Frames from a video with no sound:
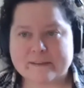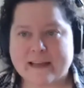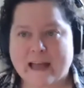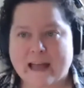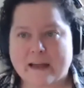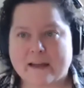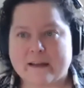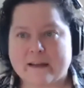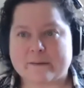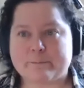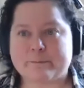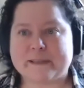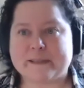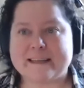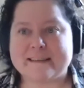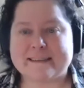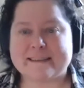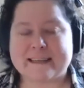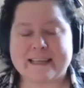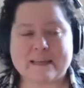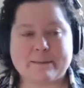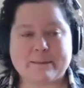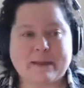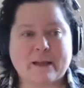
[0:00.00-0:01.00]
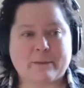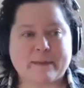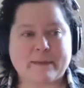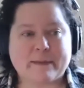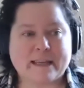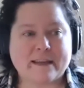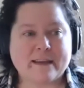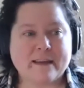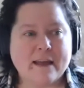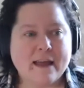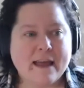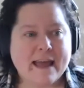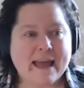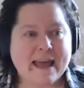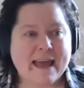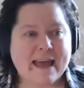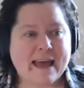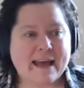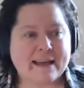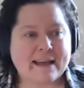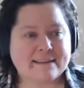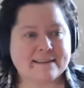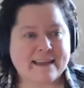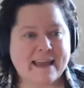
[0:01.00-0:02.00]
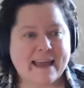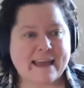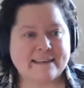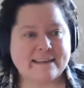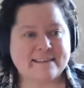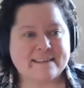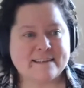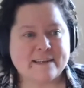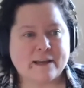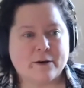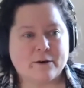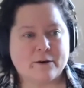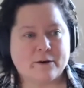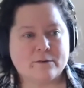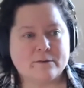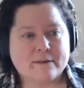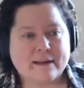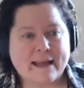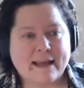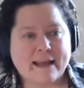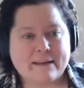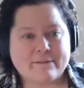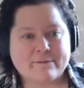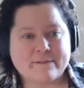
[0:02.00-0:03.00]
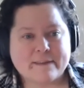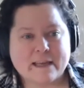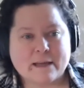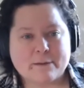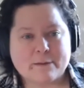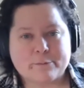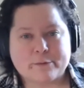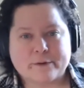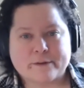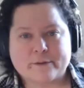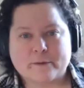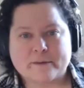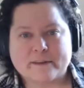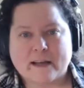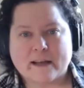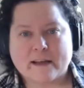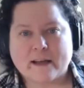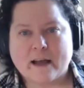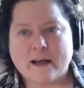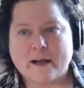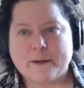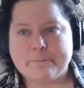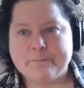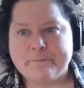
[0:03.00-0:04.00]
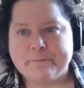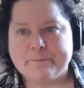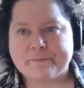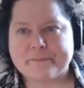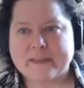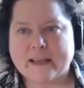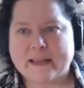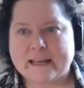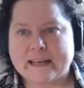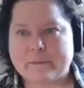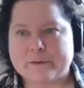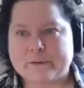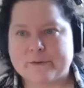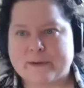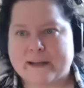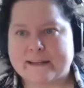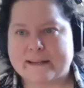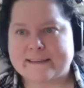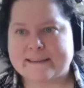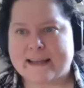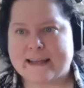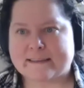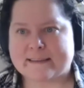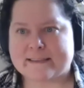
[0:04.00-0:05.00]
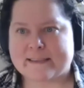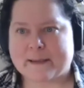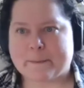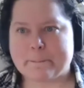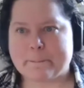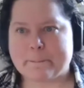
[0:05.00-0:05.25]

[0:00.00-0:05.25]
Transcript: Uh, please email me at ato at vmbrasseur.com and I will try to get to them.